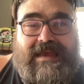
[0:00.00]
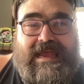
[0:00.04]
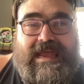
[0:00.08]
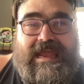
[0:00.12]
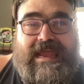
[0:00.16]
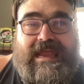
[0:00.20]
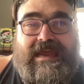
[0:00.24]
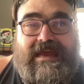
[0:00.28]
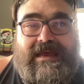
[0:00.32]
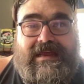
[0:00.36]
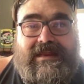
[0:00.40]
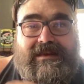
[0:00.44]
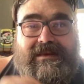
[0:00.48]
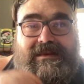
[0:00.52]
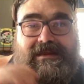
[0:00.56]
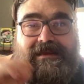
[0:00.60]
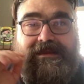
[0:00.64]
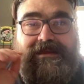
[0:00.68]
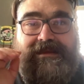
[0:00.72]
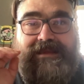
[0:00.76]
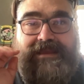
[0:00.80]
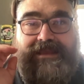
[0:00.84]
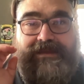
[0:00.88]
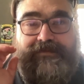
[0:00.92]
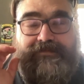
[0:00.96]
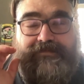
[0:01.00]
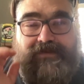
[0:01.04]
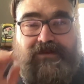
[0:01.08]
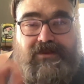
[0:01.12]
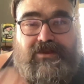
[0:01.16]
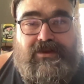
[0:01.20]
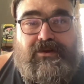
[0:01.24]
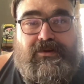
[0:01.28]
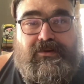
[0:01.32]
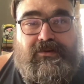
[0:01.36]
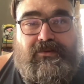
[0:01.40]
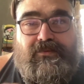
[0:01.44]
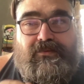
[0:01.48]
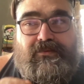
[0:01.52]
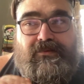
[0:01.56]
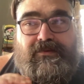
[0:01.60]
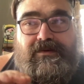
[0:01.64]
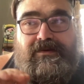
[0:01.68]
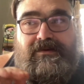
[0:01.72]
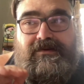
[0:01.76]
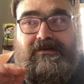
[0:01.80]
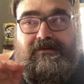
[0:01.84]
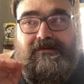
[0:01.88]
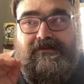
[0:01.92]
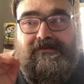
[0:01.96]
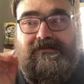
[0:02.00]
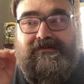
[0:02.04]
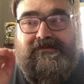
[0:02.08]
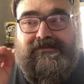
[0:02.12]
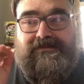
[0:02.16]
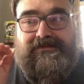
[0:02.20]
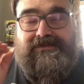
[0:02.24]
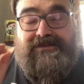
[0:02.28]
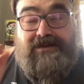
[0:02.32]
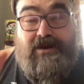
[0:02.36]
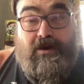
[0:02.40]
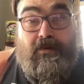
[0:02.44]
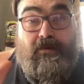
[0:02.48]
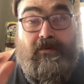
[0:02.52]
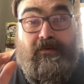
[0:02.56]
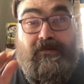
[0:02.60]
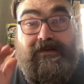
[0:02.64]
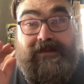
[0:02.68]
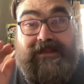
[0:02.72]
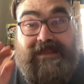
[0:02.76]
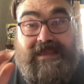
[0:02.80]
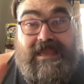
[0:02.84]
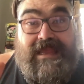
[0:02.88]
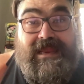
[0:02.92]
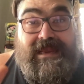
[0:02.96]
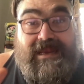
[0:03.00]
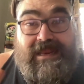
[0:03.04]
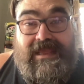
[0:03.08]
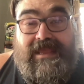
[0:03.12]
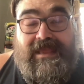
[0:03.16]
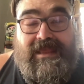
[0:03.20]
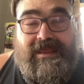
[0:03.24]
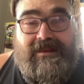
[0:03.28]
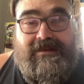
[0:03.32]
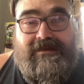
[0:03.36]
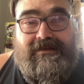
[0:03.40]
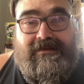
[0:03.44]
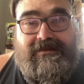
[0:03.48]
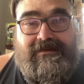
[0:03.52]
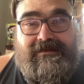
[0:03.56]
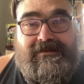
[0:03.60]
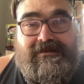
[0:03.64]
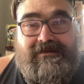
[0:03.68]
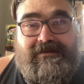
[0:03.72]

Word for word: And if you don't get in